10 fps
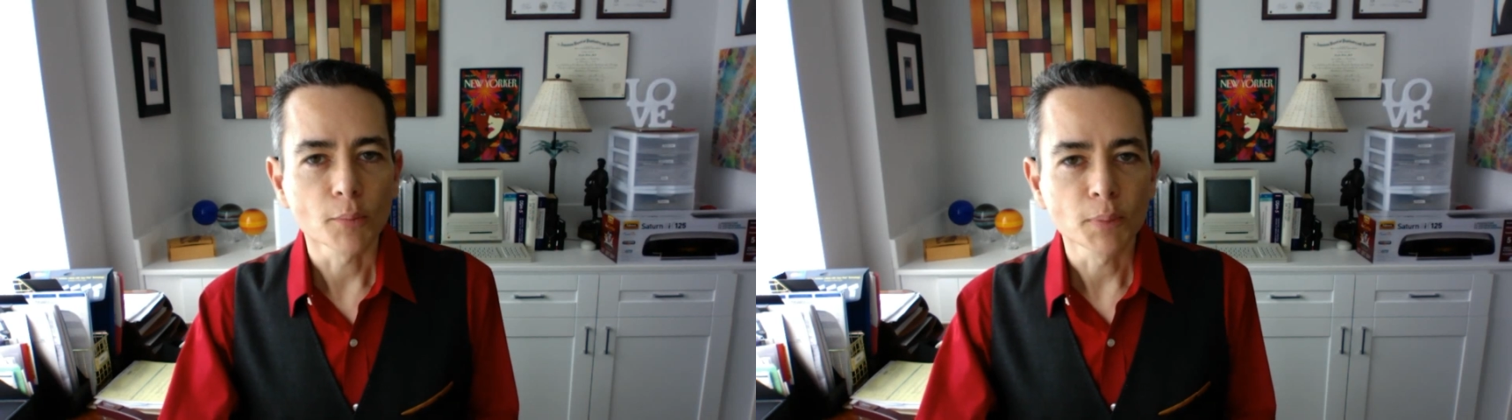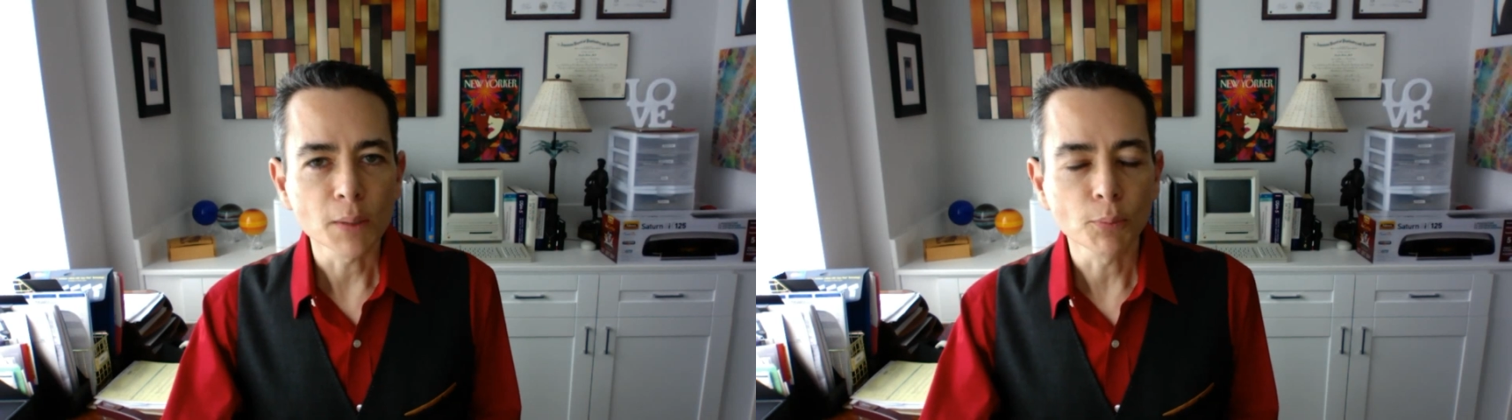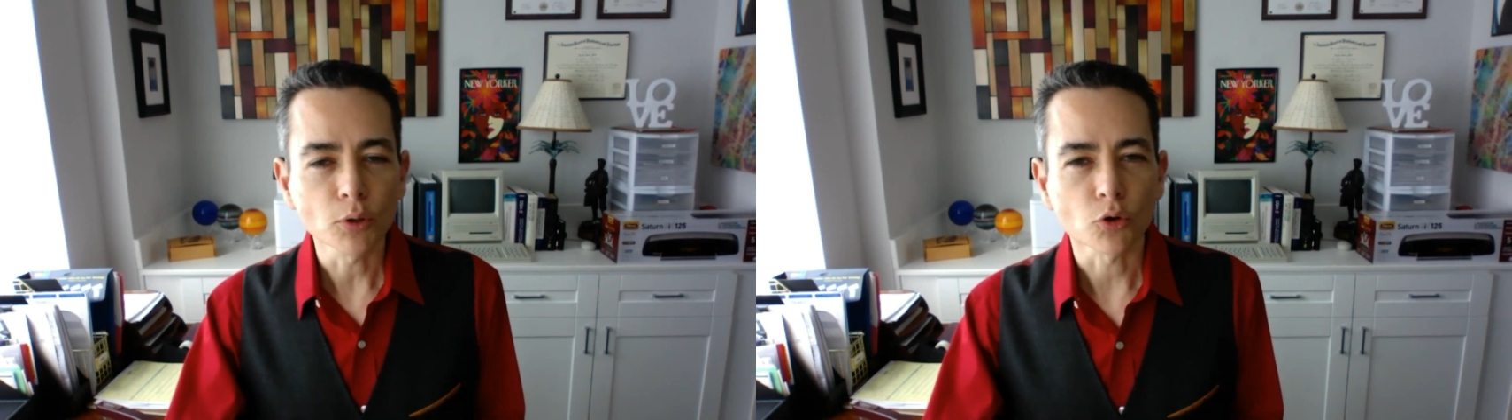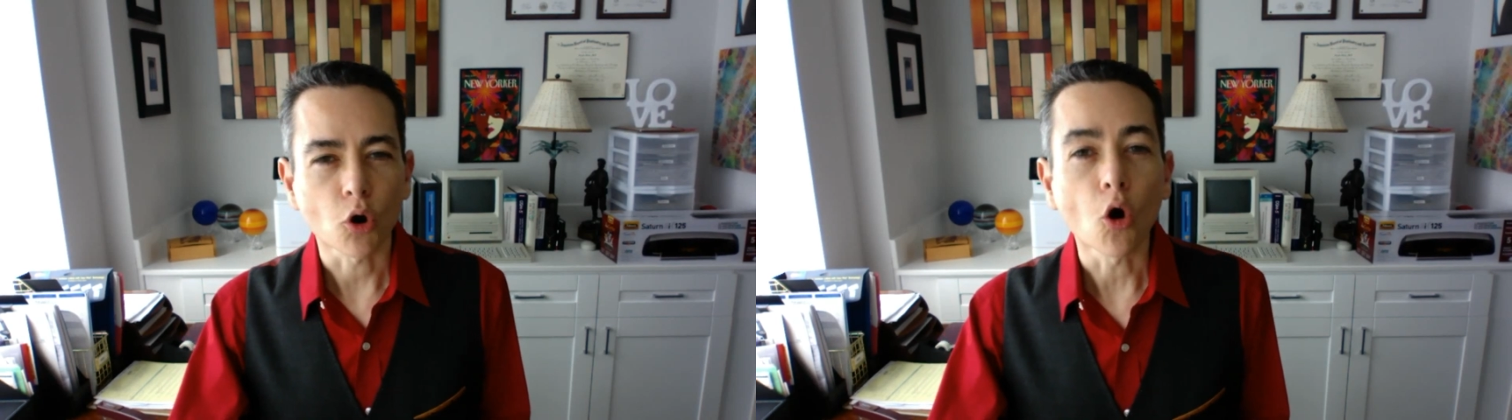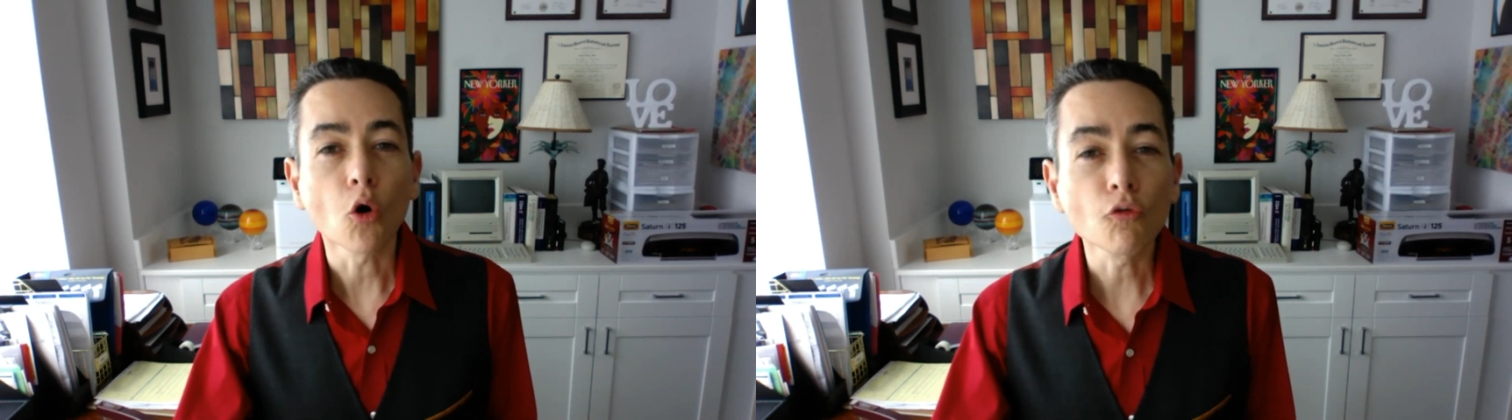people are
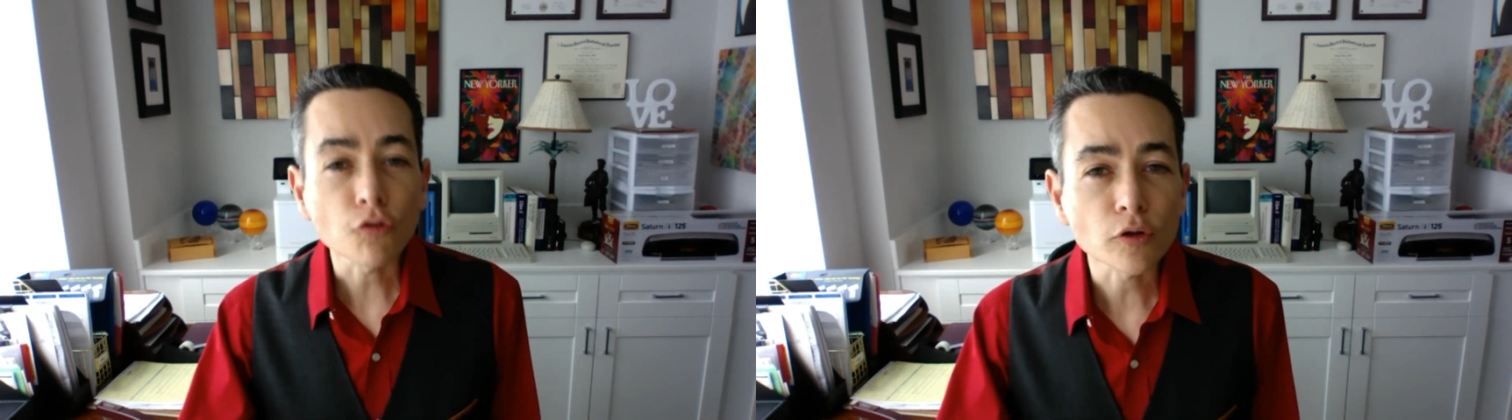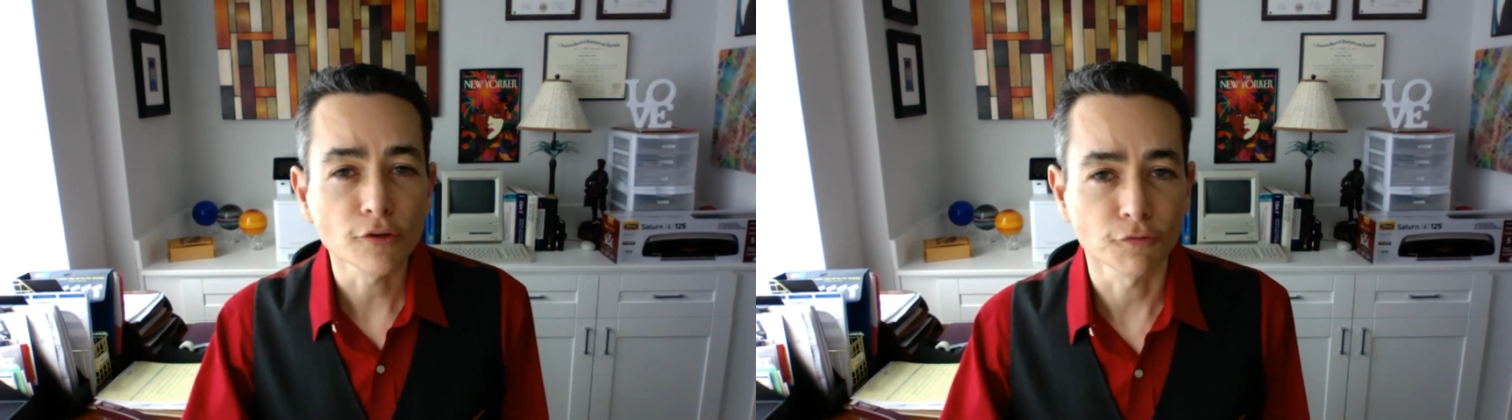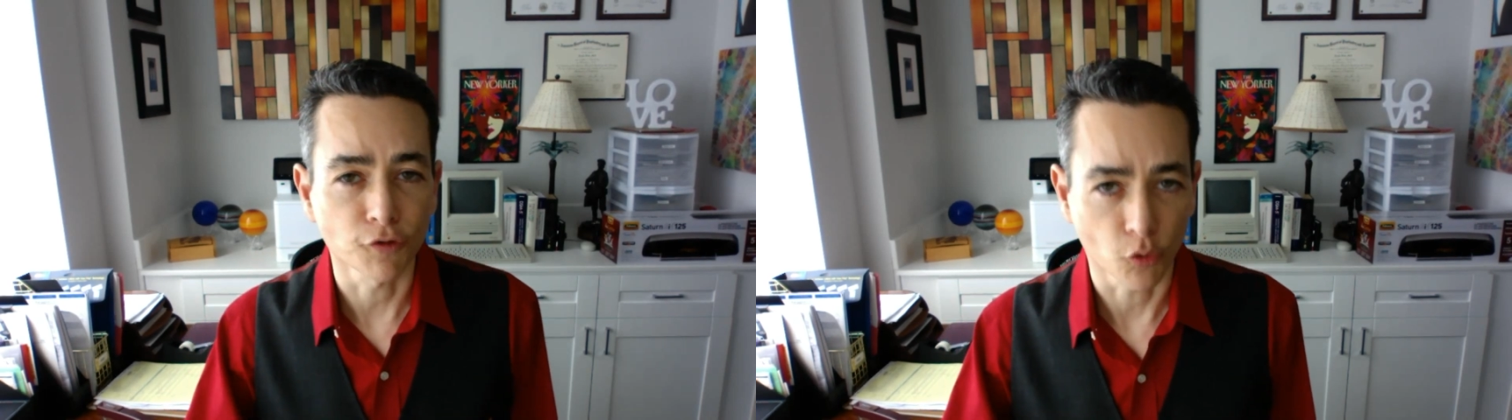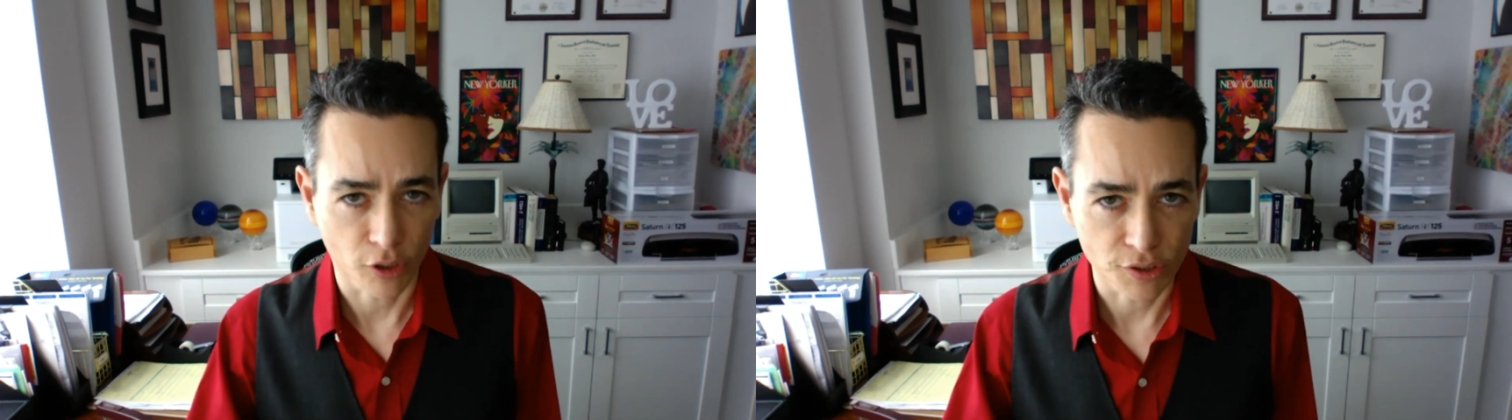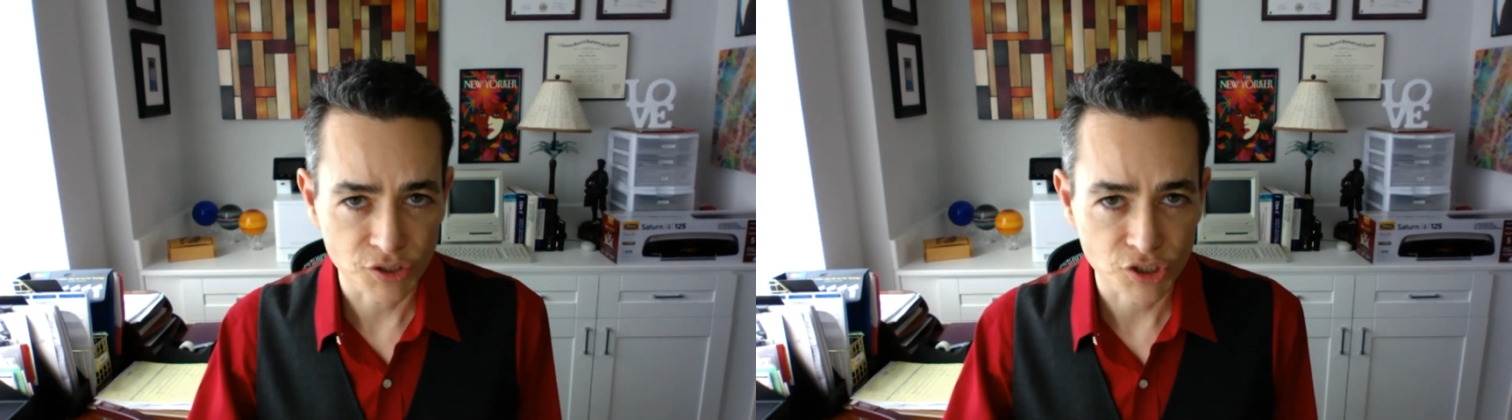overly
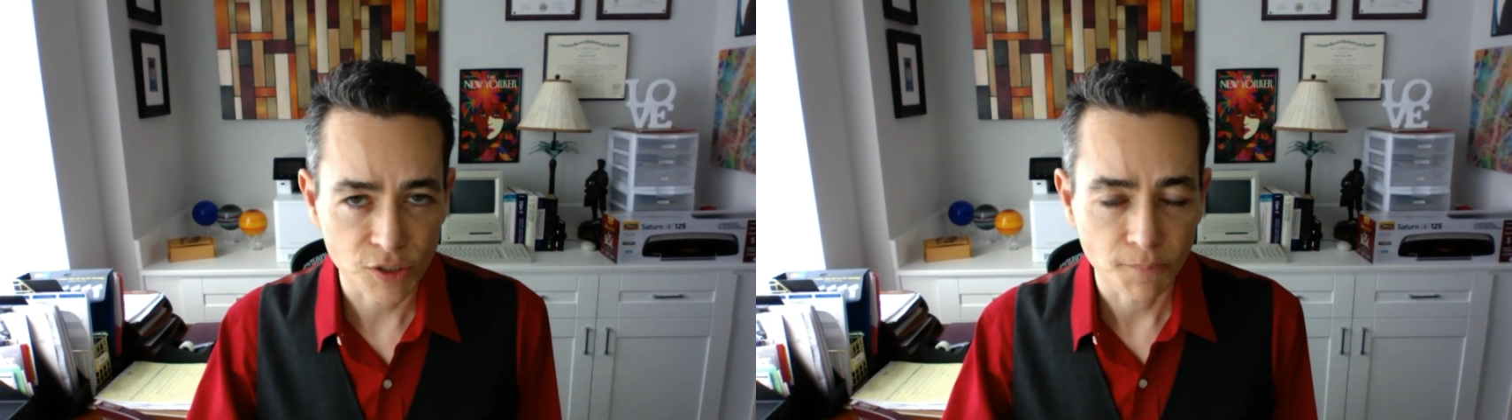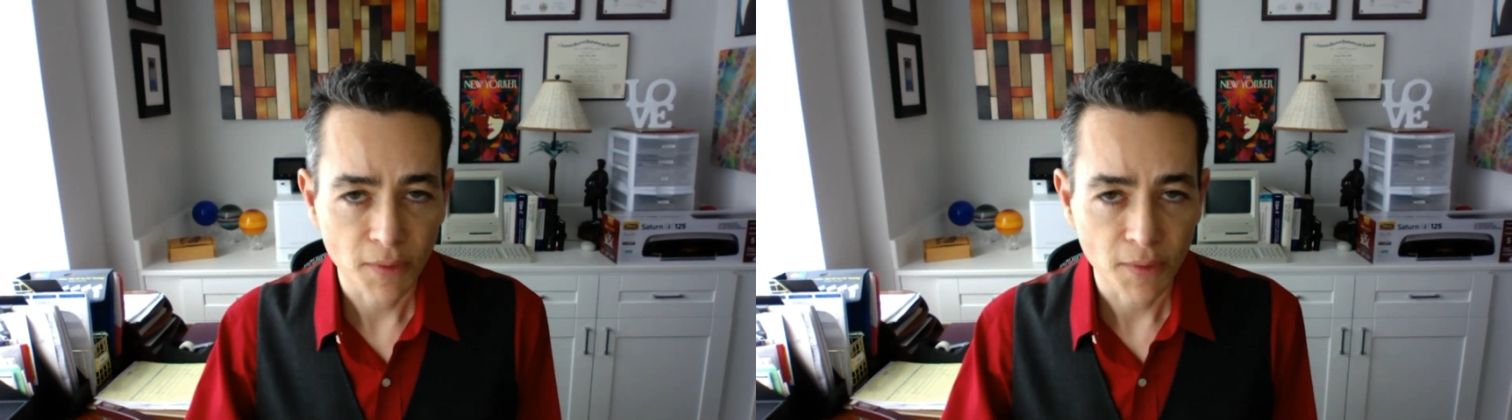focused,